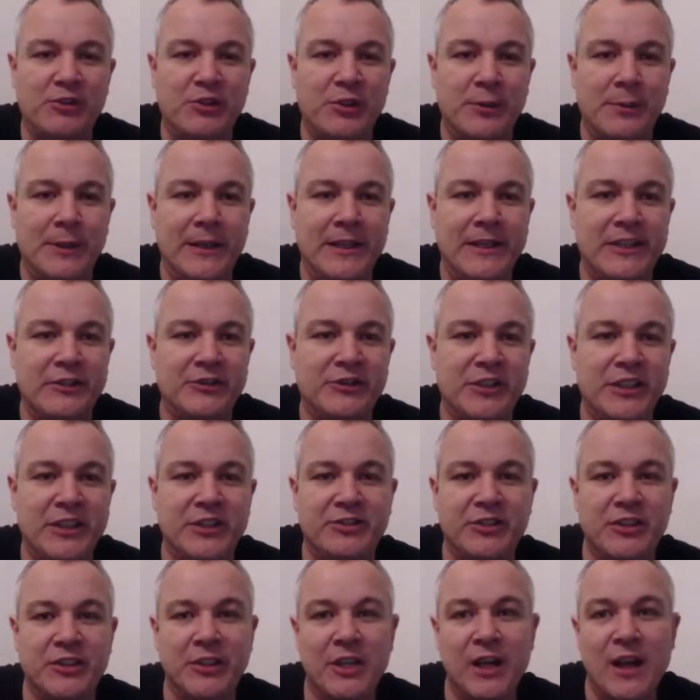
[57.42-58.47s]

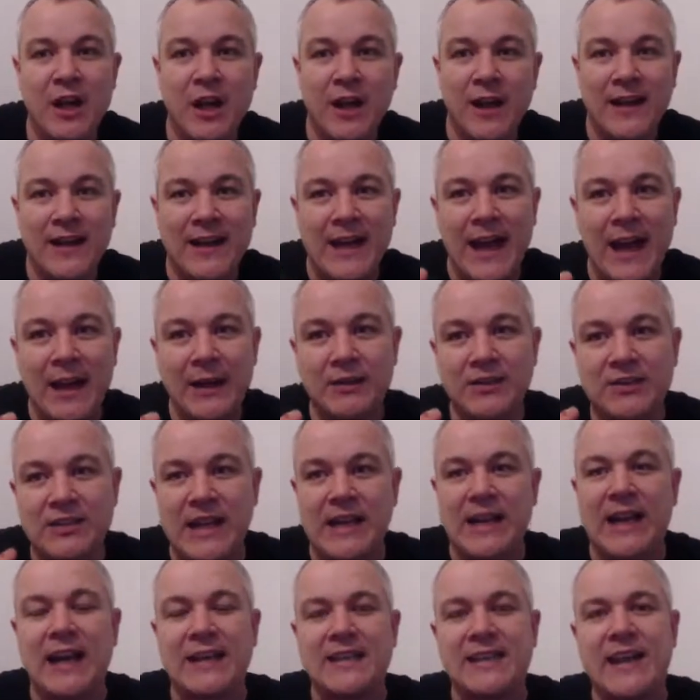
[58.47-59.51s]
Superliga season.
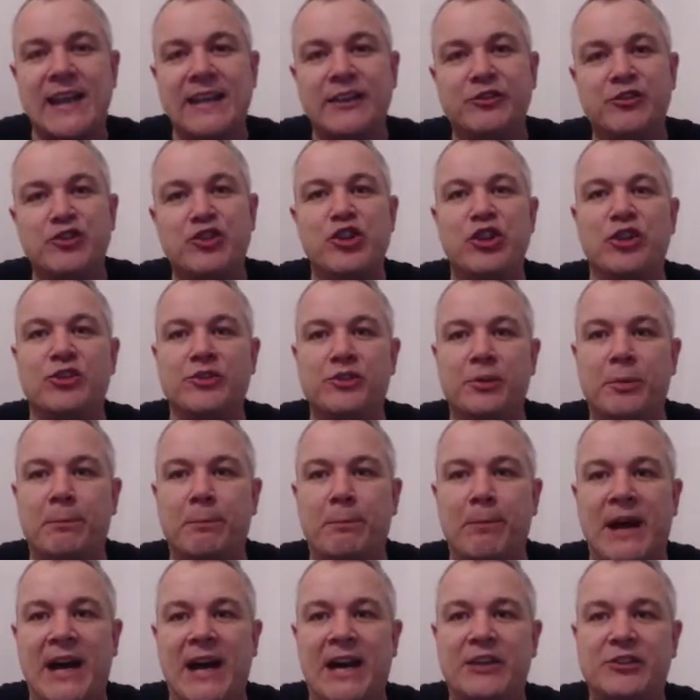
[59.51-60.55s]
Deadline day has
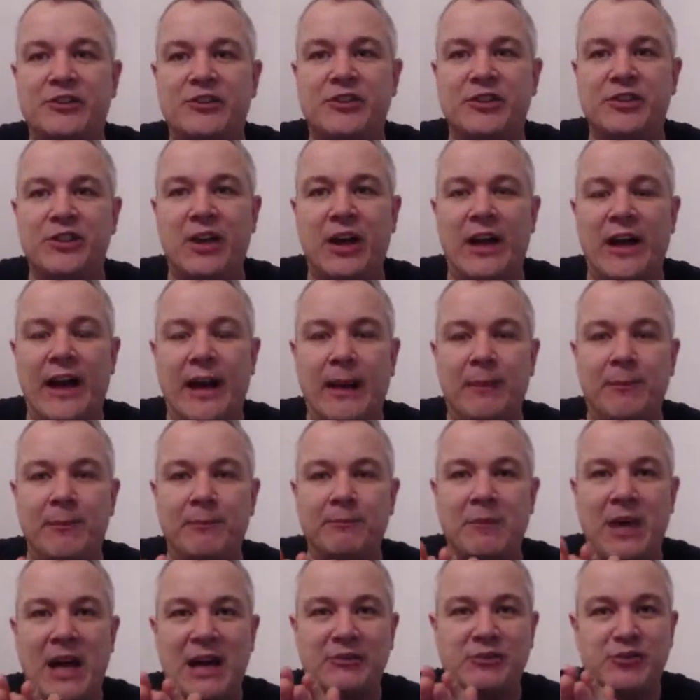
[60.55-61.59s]
just passed,
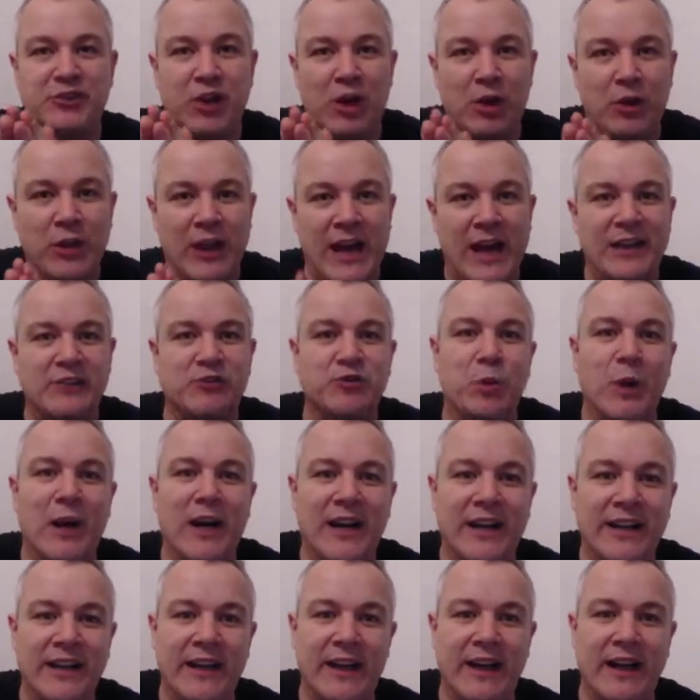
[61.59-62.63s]
so
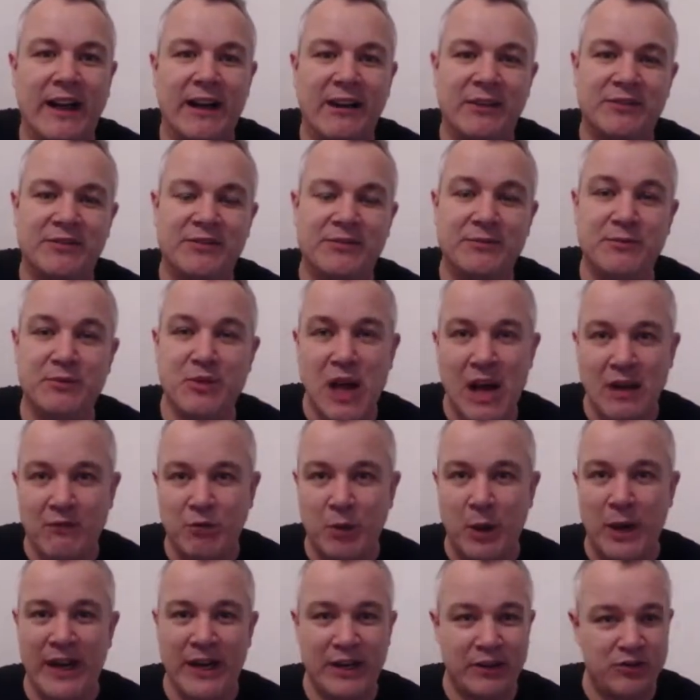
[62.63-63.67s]
that is why
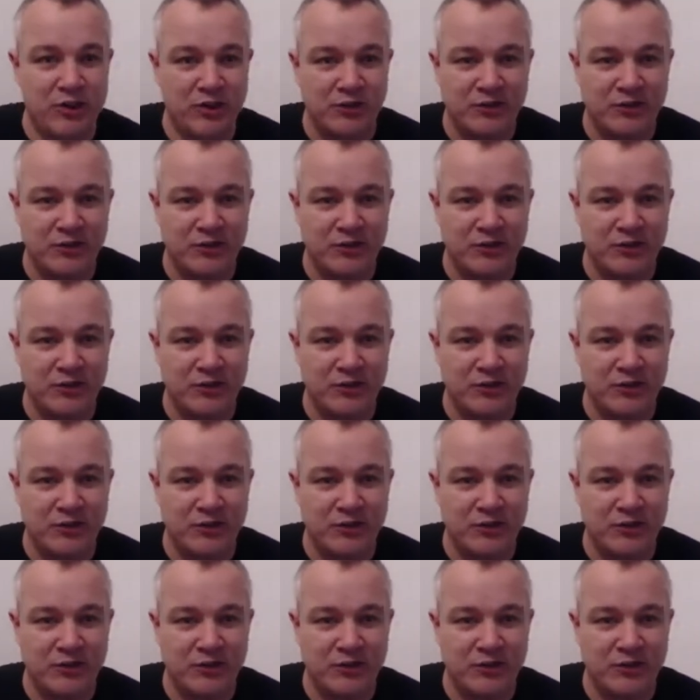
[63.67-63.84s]
I've